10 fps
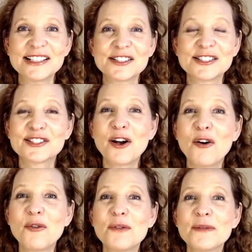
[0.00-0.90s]

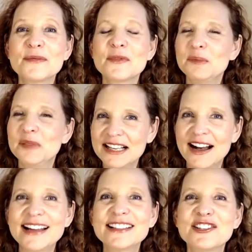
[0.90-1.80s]
So be
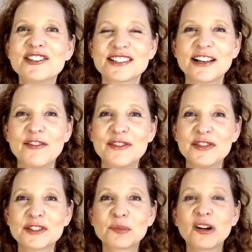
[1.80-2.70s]
kind to yourself in
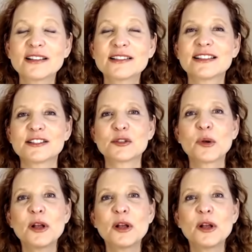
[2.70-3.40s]
this process.